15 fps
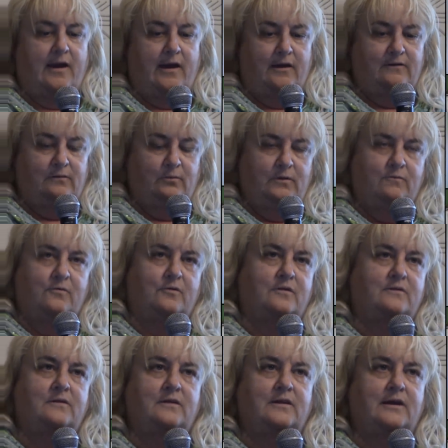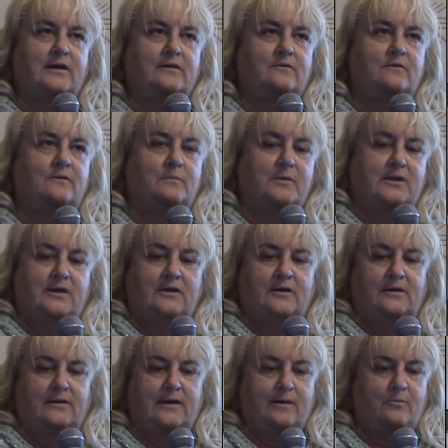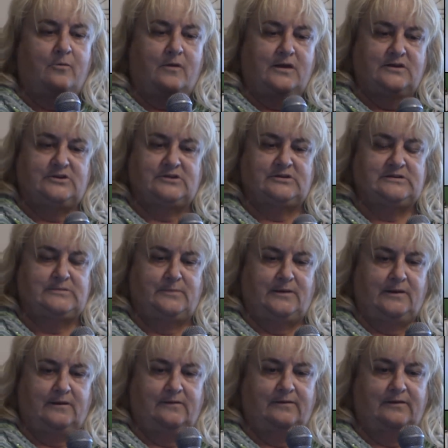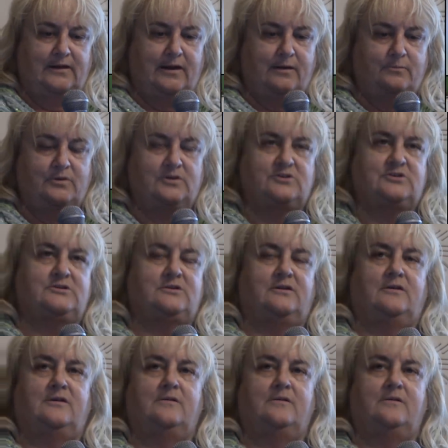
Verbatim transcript: as we've heard today, there's many collaborations being established.